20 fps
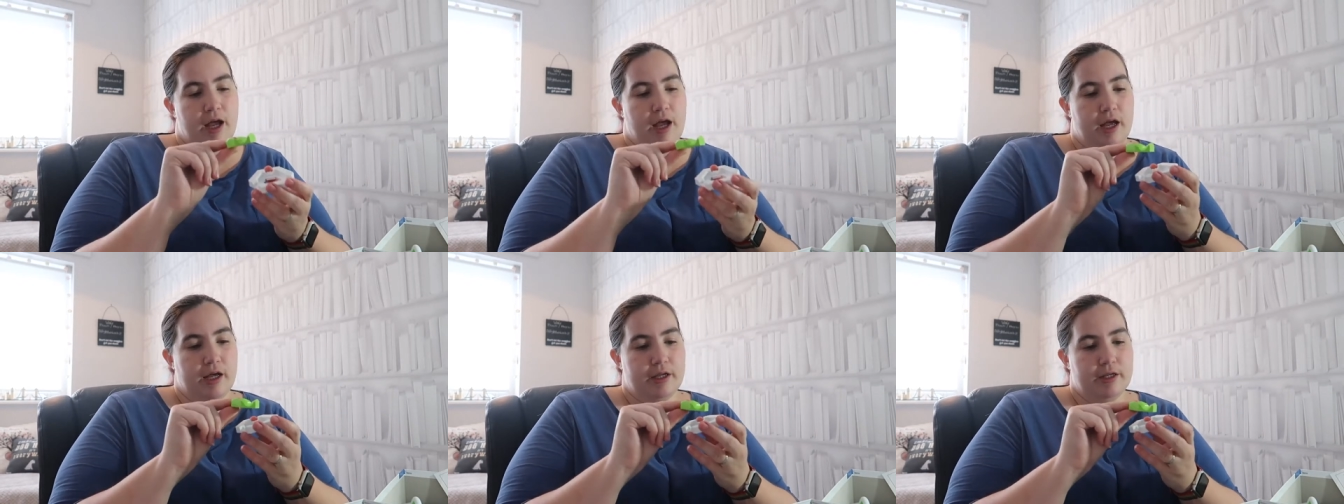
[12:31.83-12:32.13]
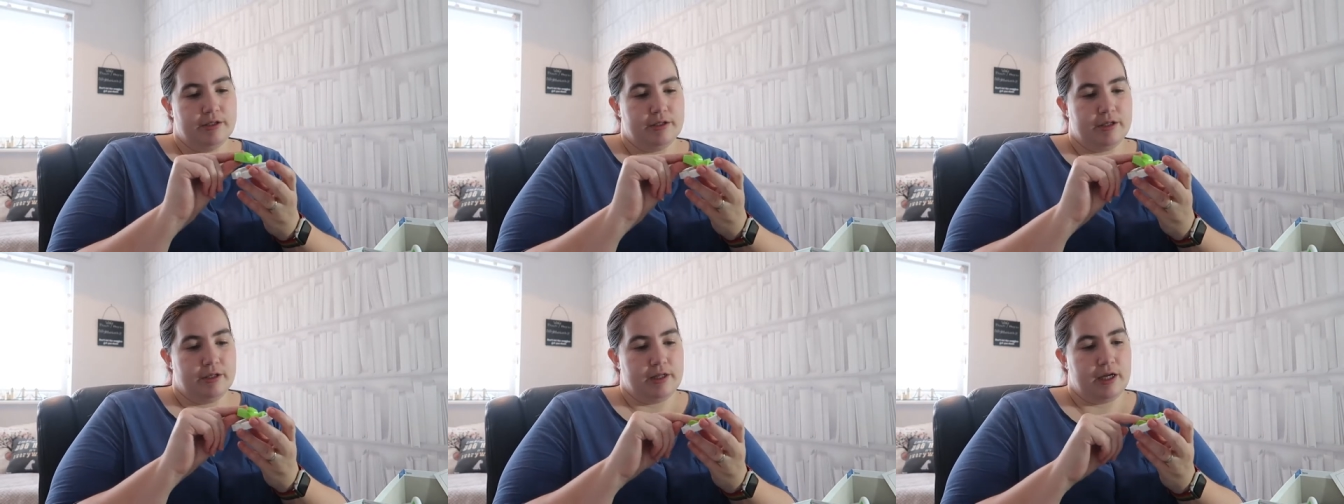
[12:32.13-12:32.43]

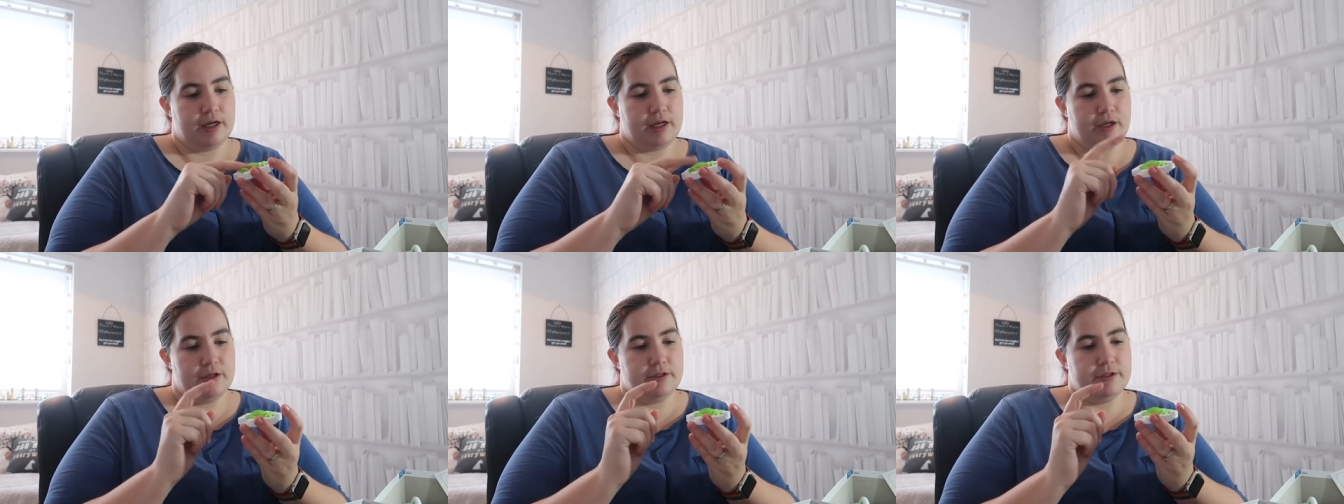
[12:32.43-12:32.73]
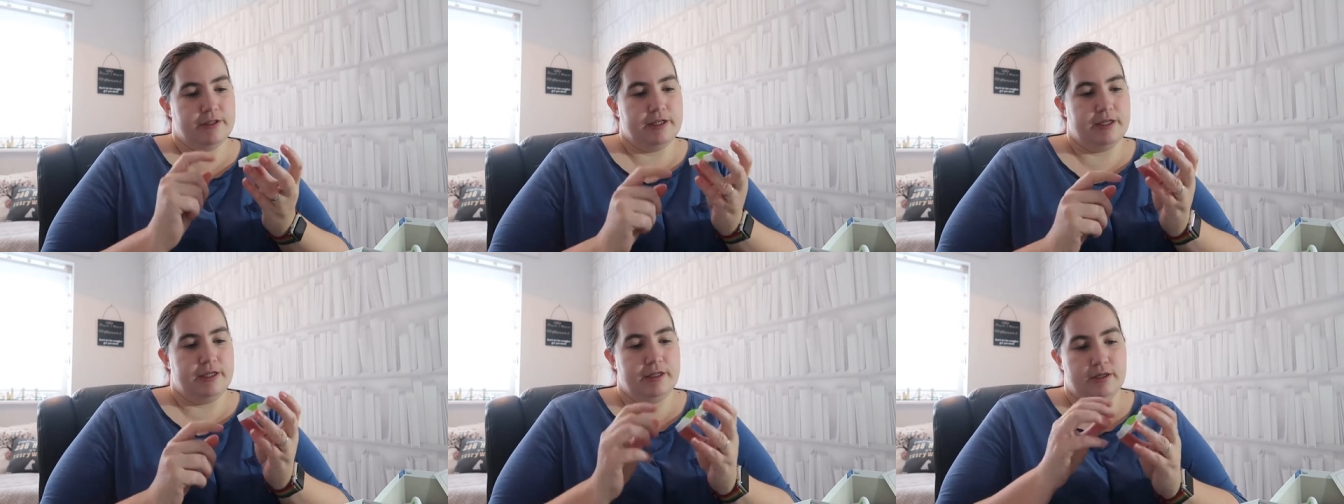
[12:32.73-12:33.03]
and that
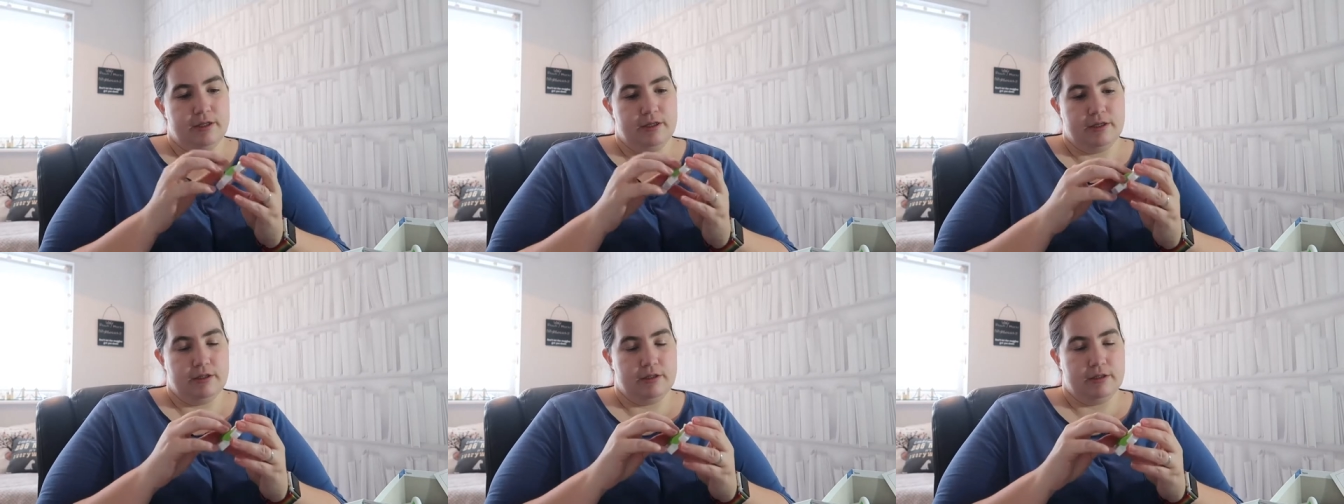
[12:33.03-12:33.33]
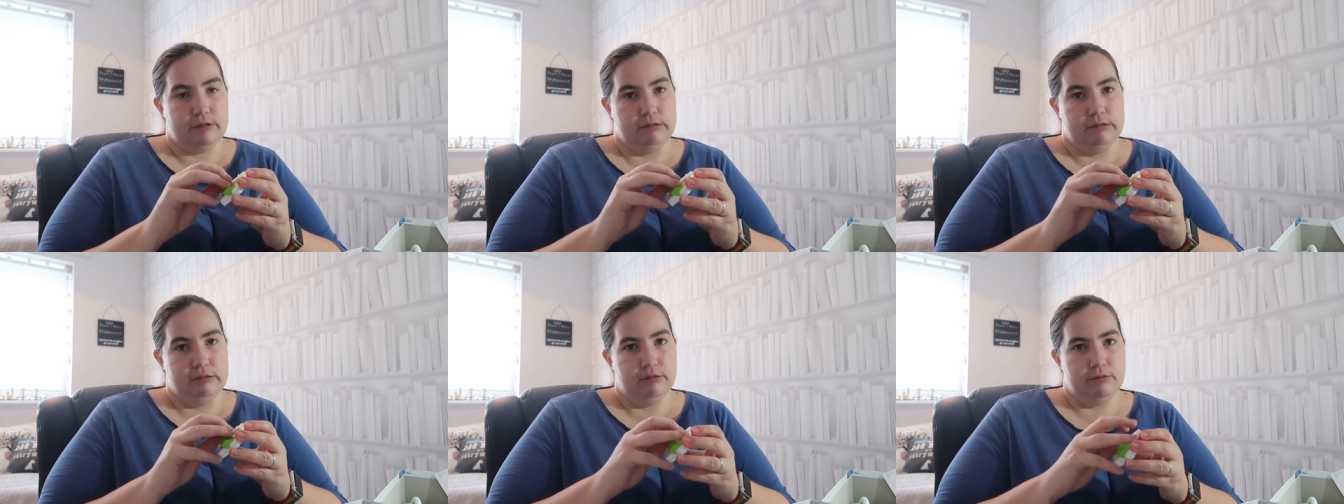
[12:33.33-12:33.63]
goes in
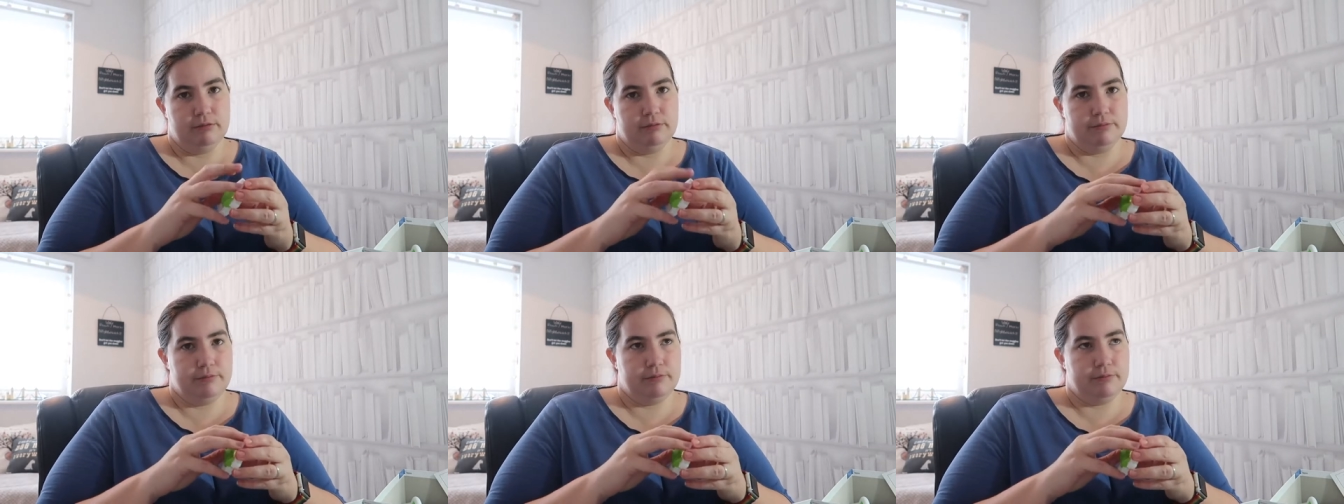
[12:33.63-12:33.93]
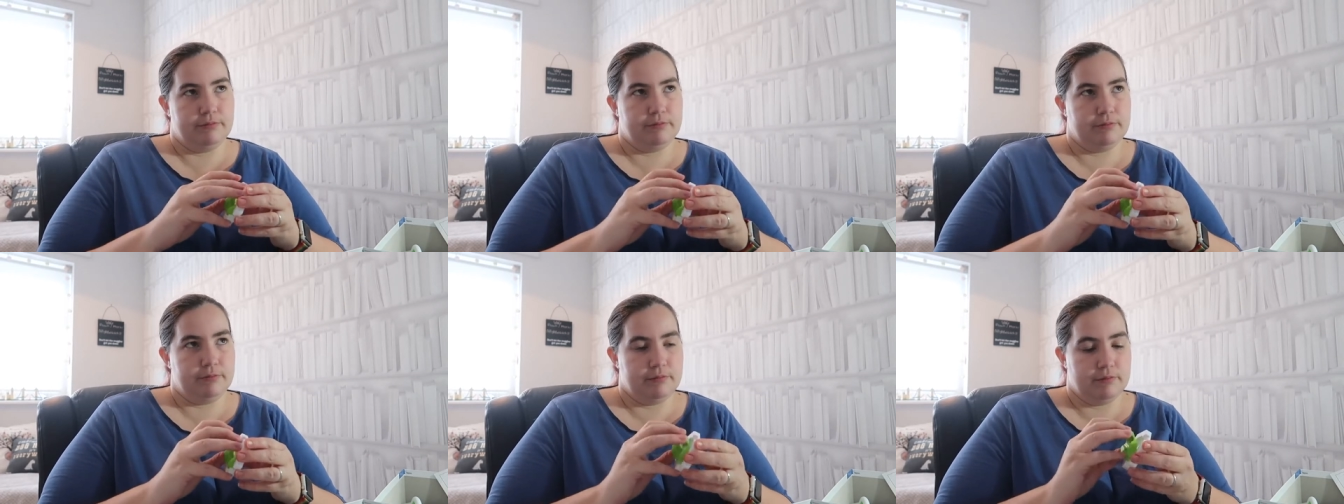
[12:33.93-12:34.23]
mm-hmm,
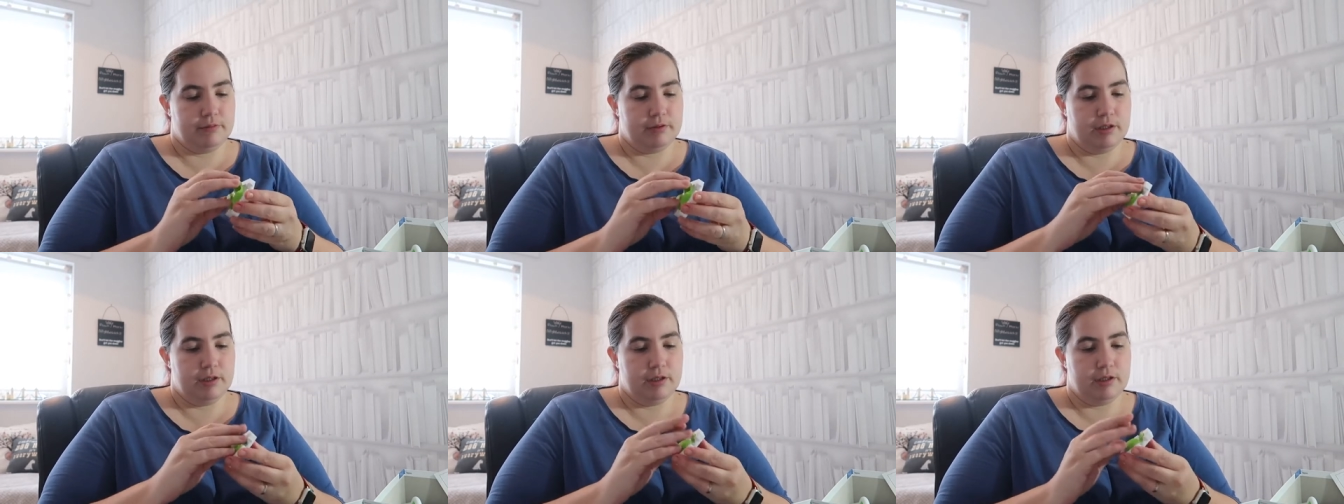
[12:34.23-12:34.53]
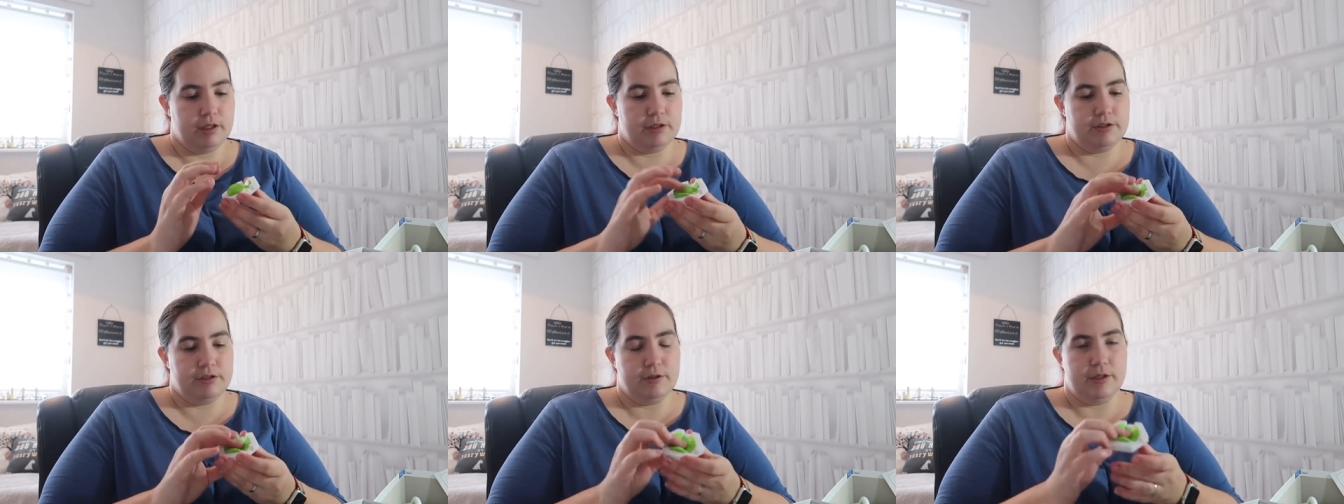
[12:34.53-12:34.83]

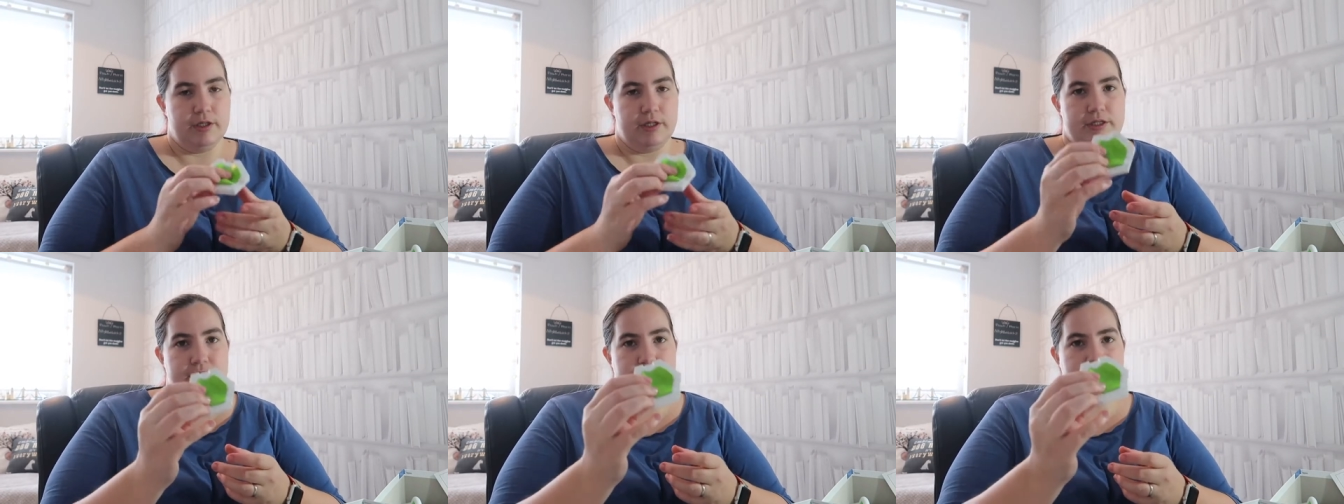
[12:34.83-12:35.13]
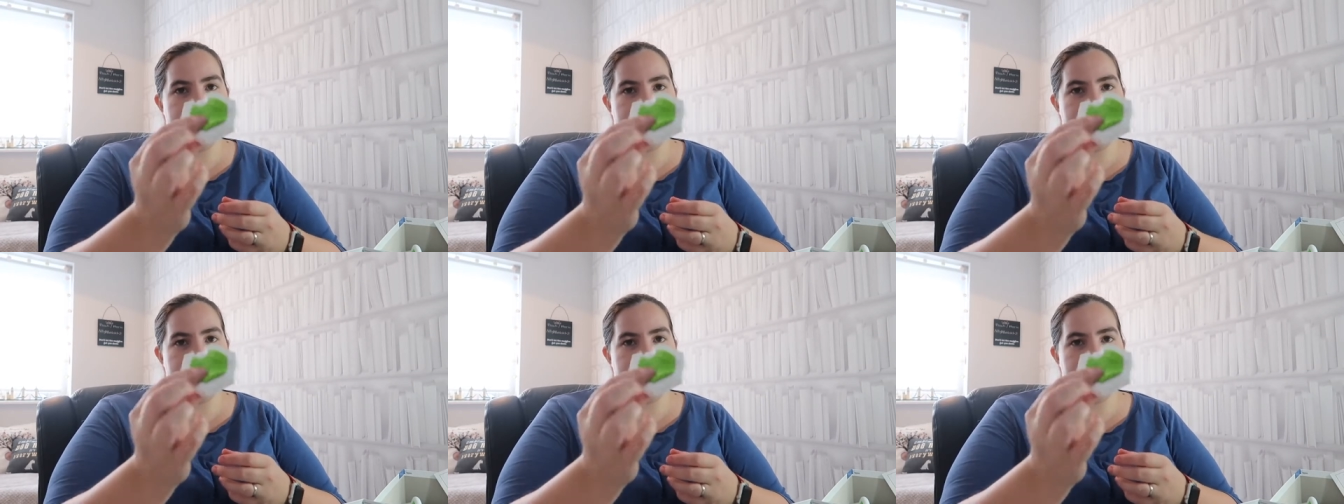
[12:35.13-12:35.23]
so it lines